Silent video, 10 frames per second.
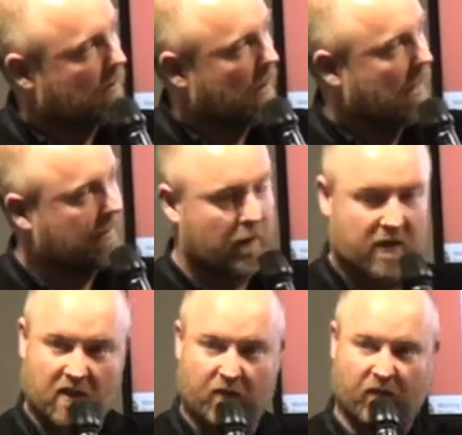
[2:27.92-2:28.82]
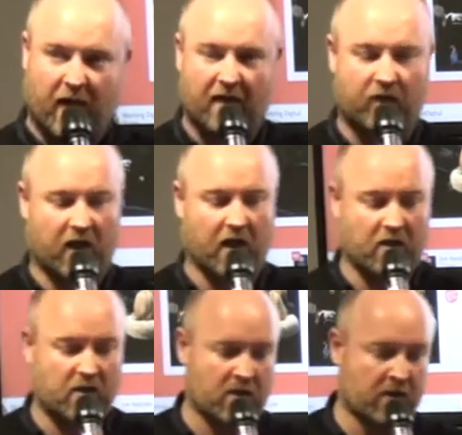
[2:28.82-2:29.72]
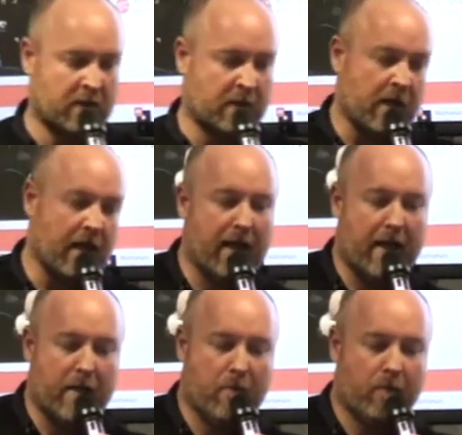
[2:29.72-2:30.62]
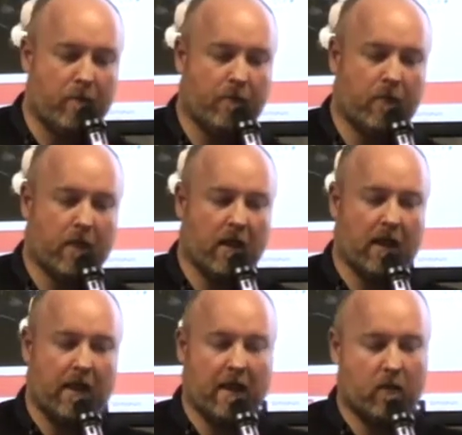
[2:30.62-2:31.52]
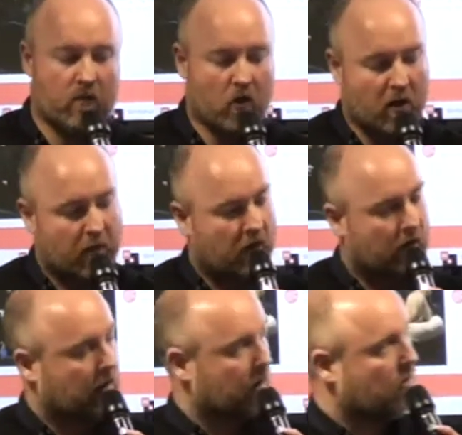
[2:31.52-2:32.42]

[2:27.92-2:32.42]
had that business for five years, um, and it was all about kind of